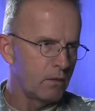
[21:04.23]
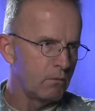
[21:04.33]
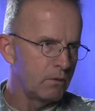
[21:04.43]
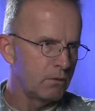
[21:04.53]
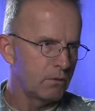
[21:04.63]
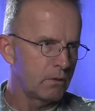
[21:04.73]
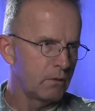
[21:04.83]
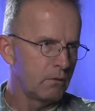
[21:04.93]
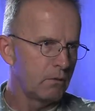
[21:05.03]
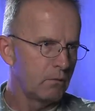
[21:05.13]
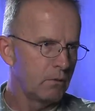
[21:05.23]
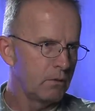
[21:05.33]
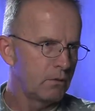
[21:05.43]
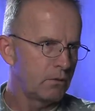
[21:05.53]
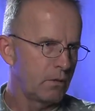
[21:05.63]
that was
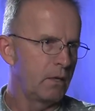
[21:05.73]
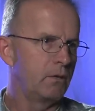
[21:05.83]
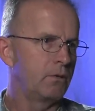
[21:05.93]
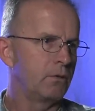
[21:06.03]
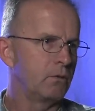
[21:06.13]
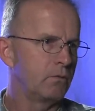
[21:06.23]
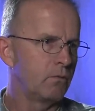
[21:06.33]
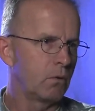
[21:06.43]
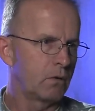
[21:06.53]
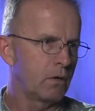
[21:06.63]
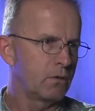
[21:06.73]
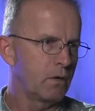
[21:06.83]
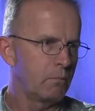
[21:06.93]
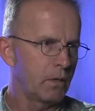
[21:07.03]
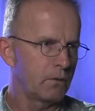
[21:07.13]
was sent to Fort
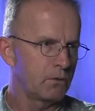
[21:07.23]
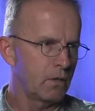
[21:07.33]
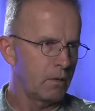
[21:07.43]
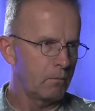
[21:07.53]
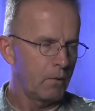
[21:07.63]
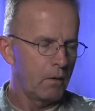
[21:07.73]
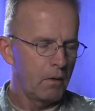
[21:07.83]
Carson to pick us up.